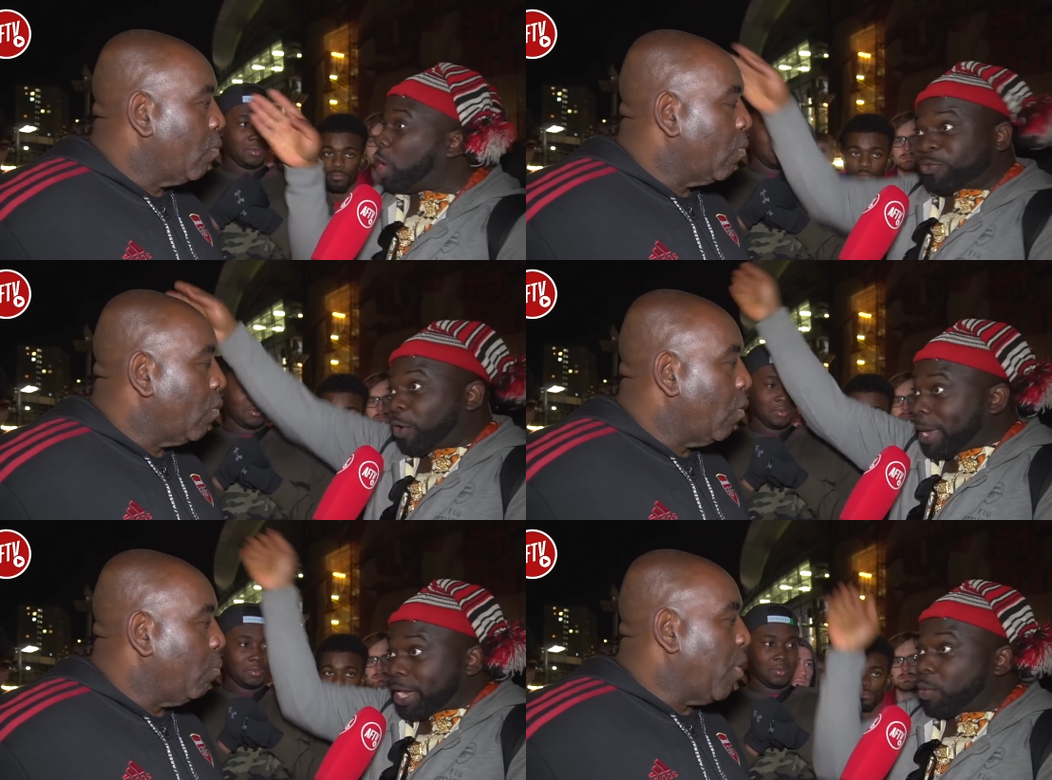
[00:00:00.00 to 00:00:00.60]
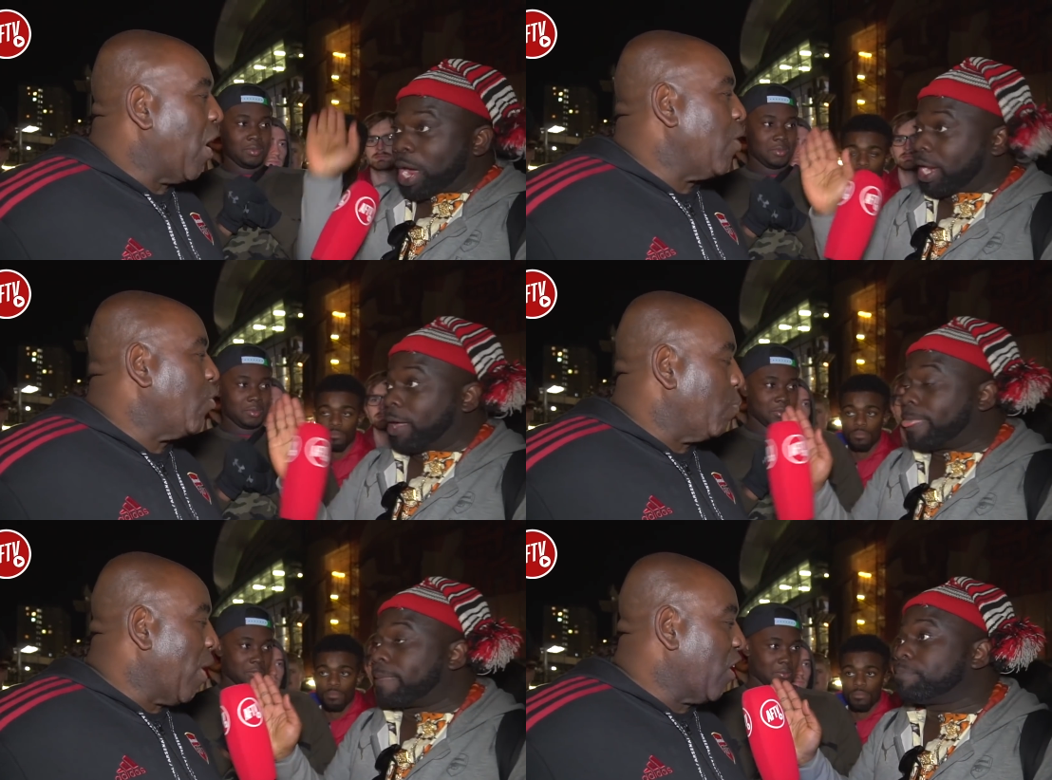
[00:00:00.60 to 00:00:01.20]
Speaker 1: out from anywhere now. He was
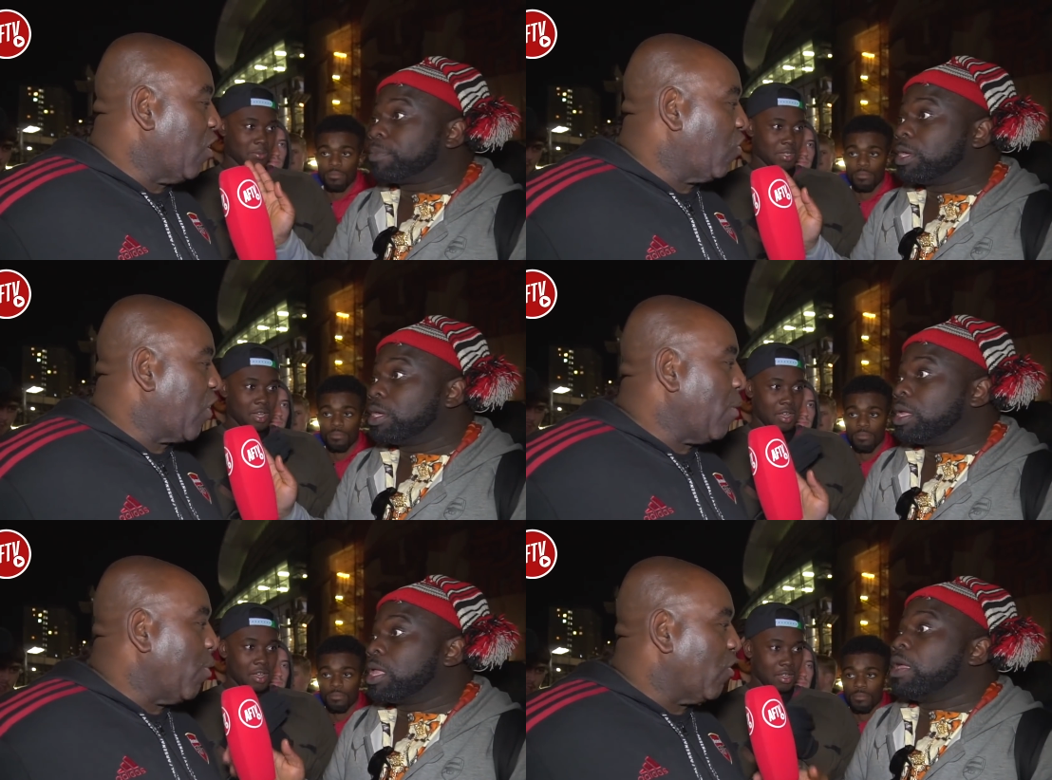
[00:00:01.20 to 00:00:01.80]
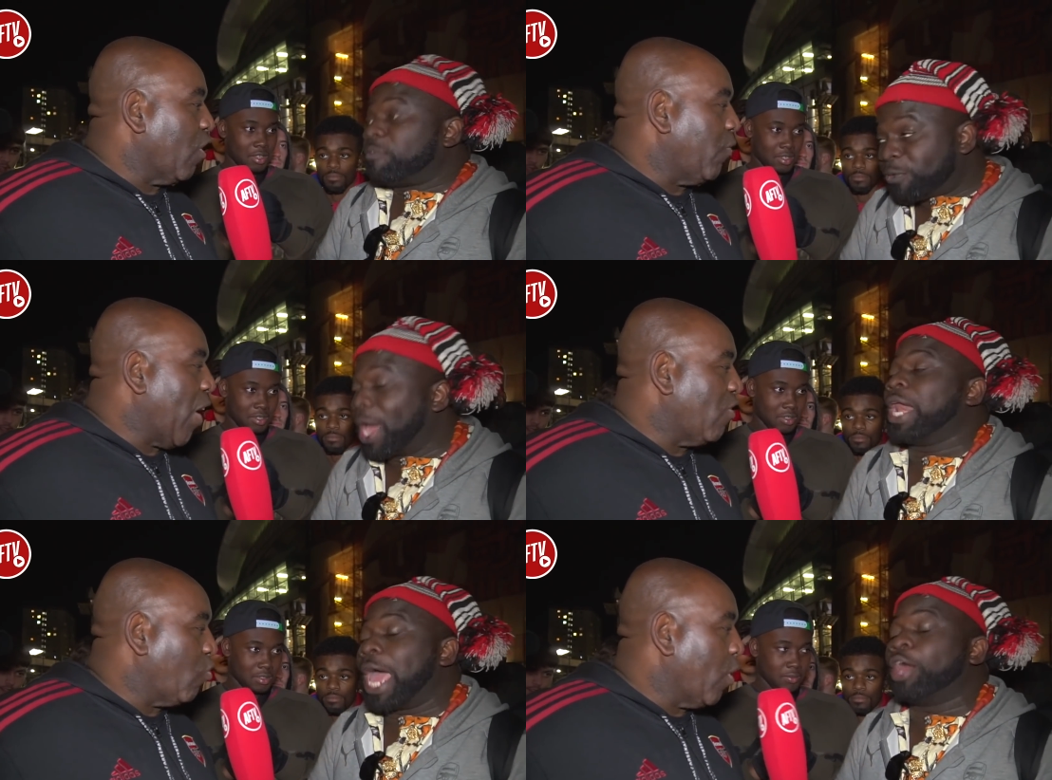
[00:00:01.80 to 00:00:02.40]
Speaker 2: making a statement to the
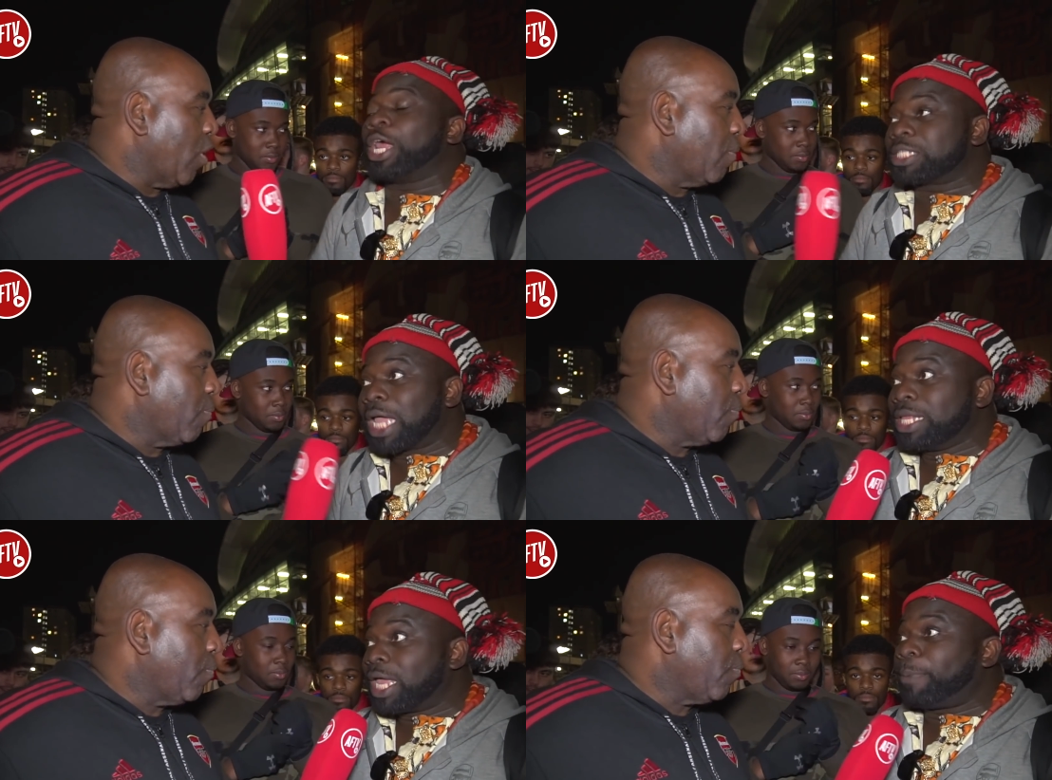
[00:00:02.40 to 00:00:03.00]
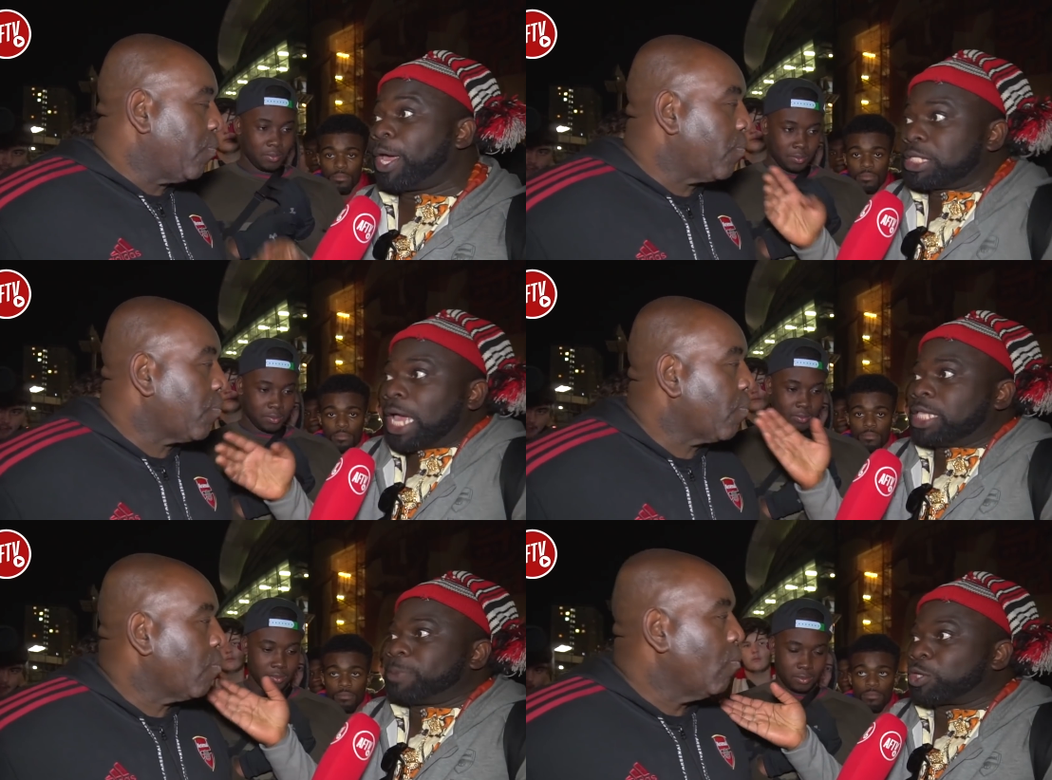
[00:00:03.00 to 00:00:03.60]
fans.
Speaker 1: I understand that, but is that
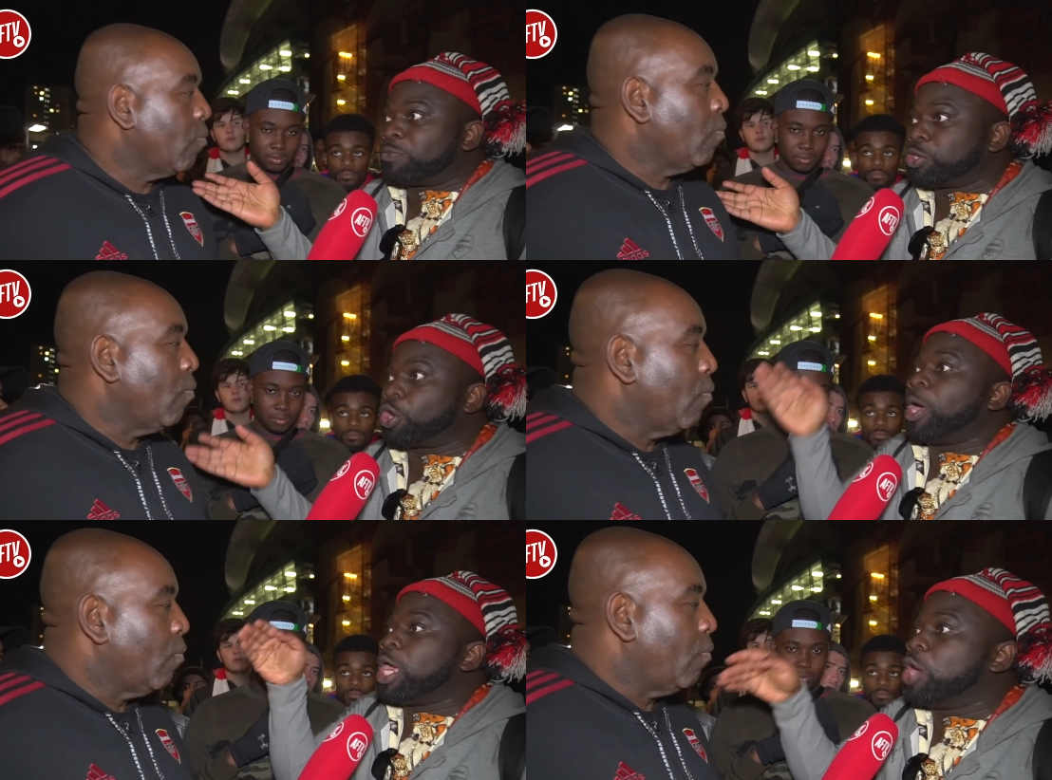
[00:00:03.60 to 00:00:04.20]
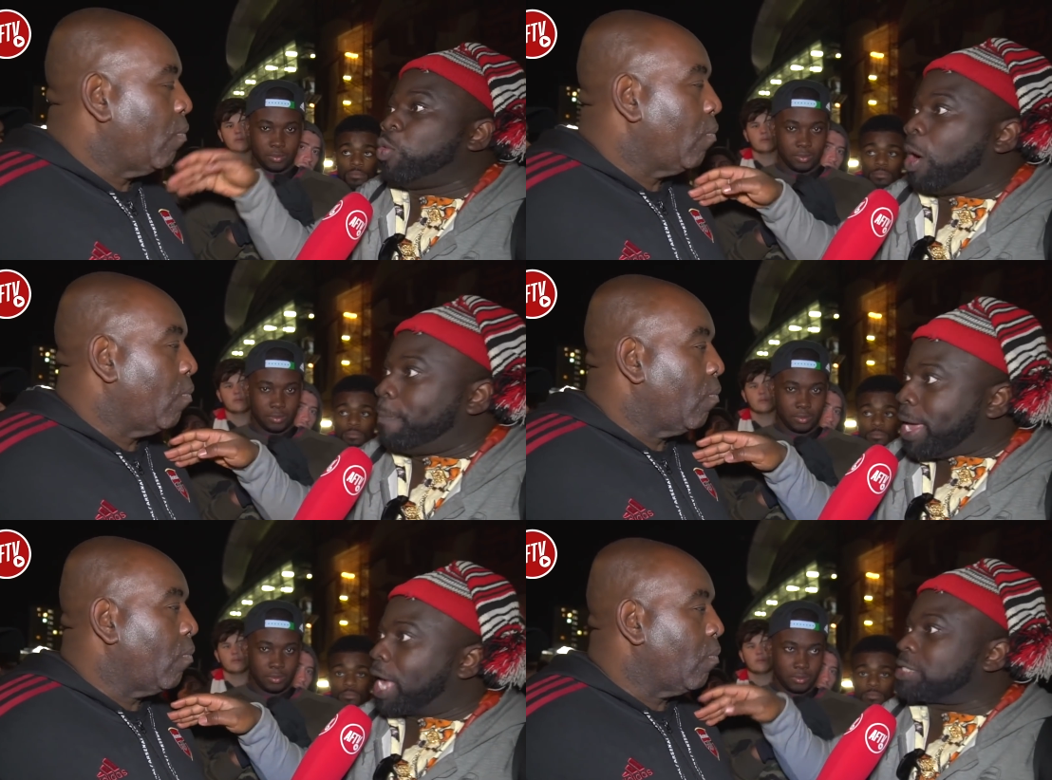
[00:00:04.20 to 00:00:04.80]
is part of the job.
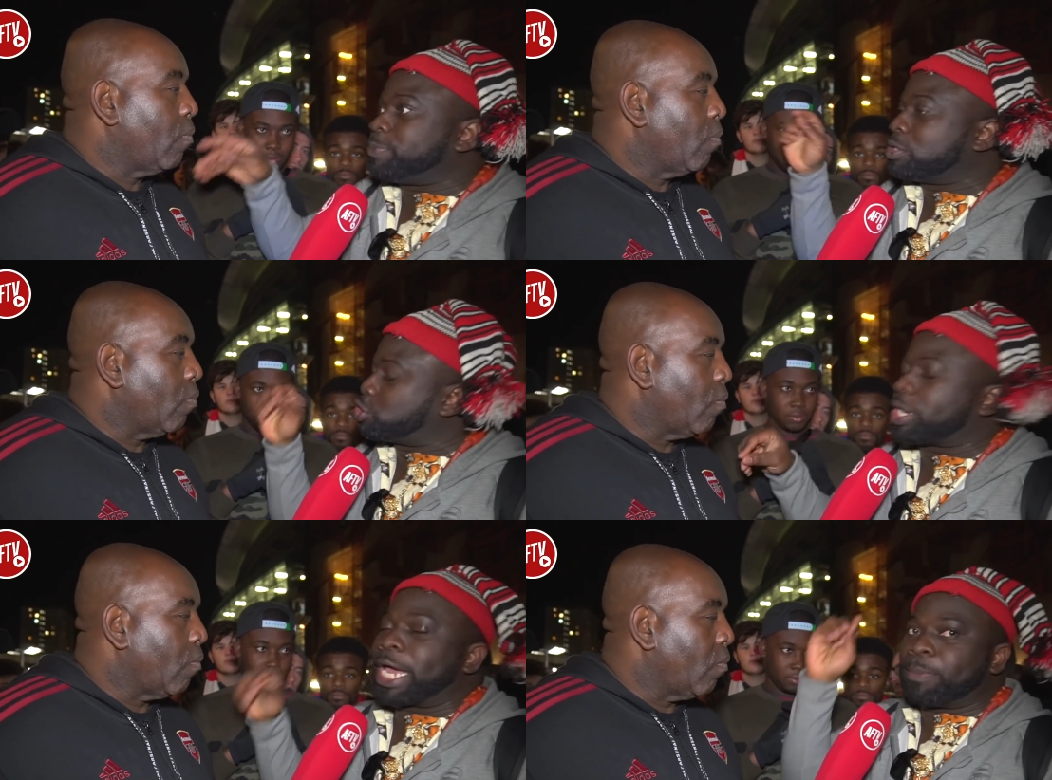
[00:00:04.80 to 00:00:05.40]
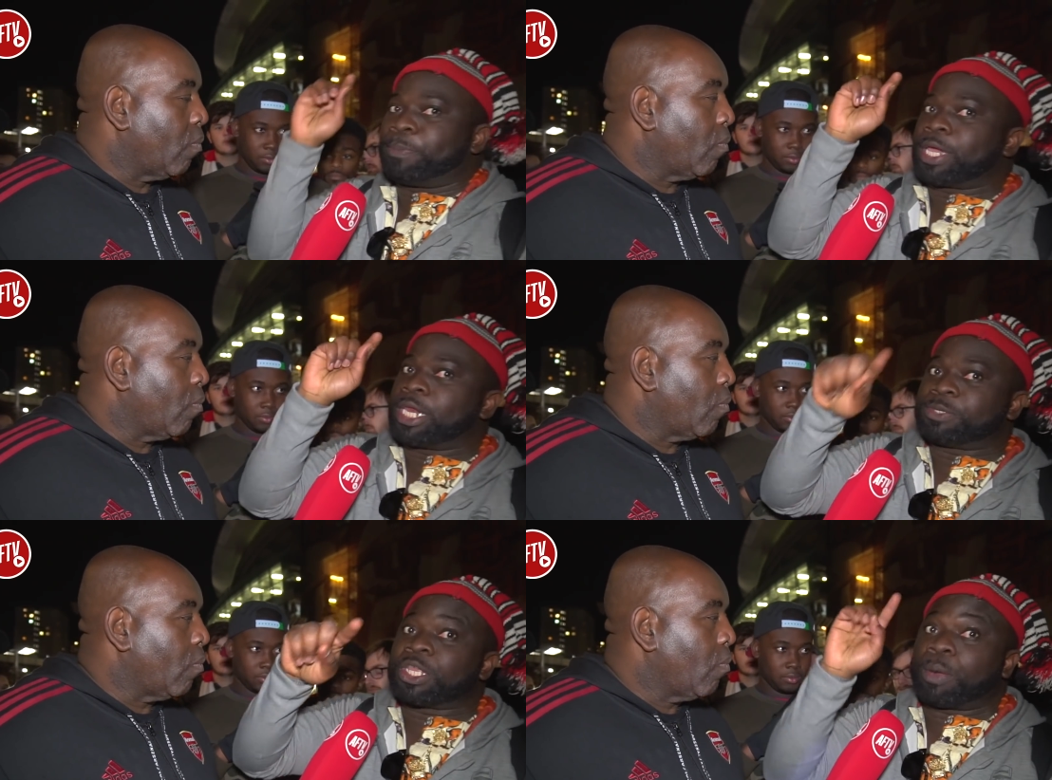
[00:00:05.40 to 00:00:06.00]
Iwobi has been, sorry I keep bringing
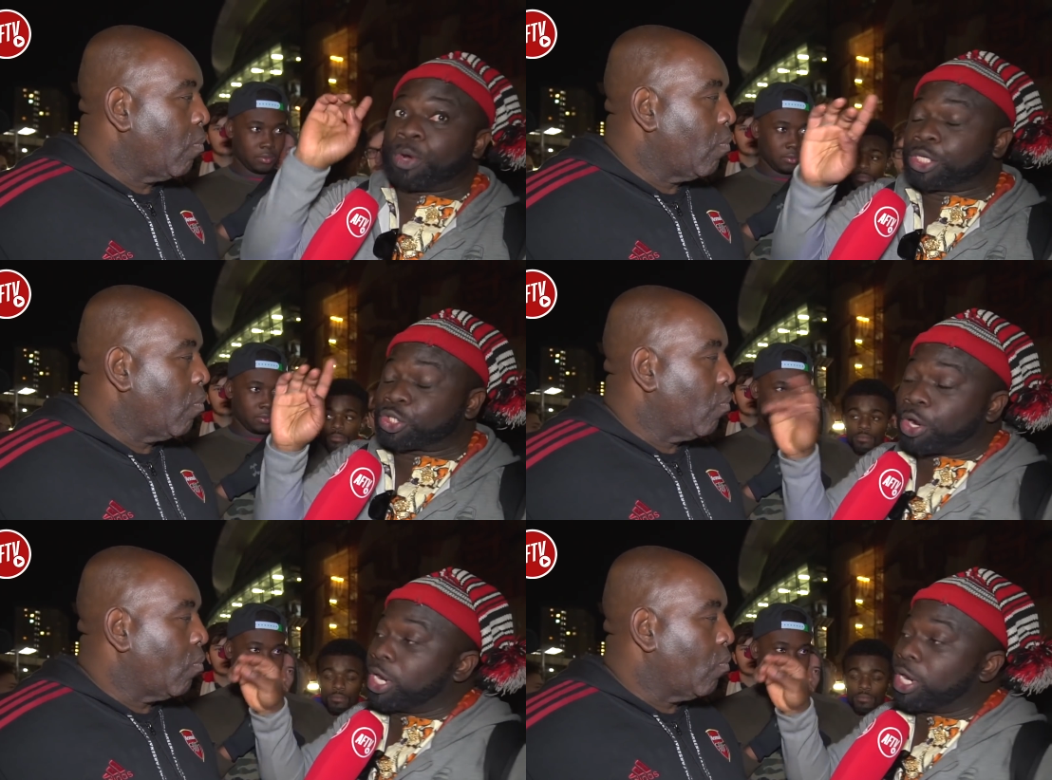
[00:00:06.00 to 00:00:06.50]
his name, I'm really sorry.